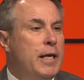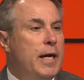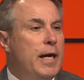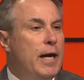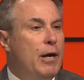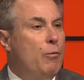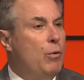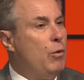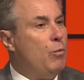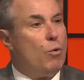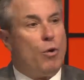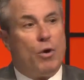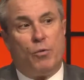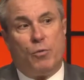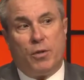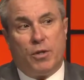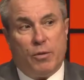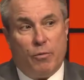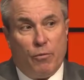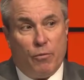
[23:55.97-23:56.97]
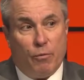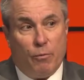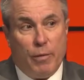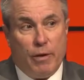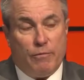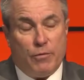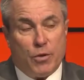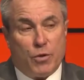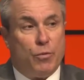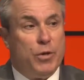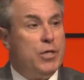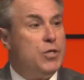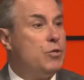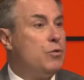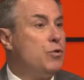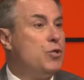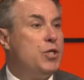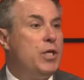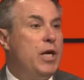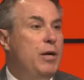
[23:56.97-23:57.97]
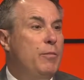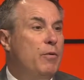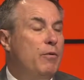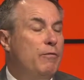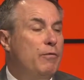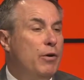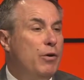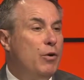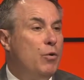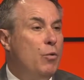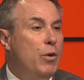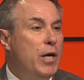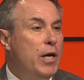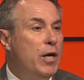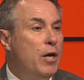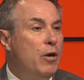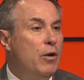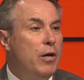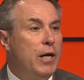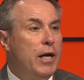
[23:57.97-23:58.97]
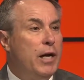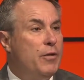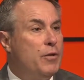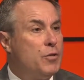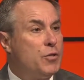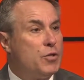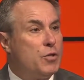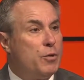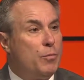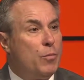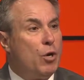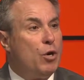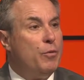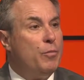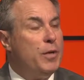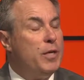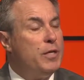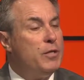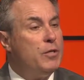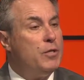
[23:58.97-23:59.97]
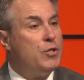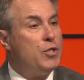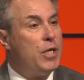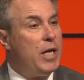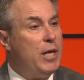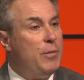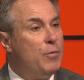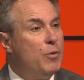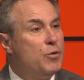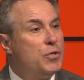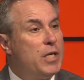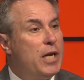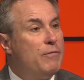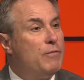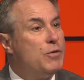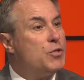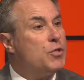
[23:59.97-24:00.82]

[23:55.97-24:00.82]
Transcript: Uh, we work with the Memphis Regional Chamber very well. Uh, the suburban chambers have a